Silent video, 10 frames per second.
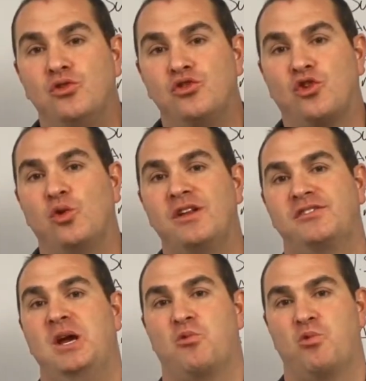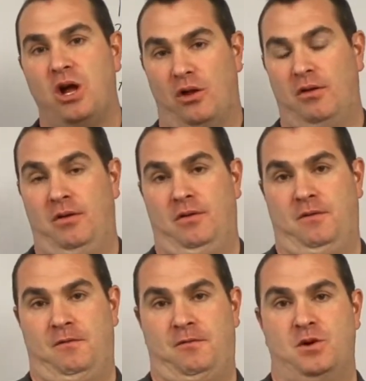So let's get real
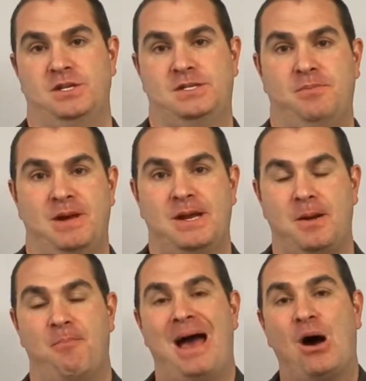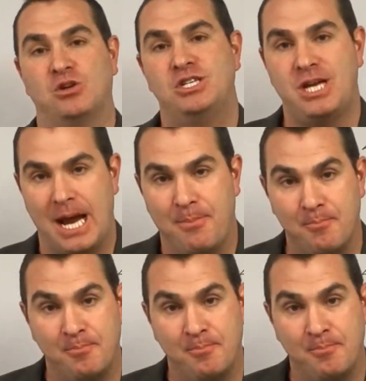for just a minute about shame.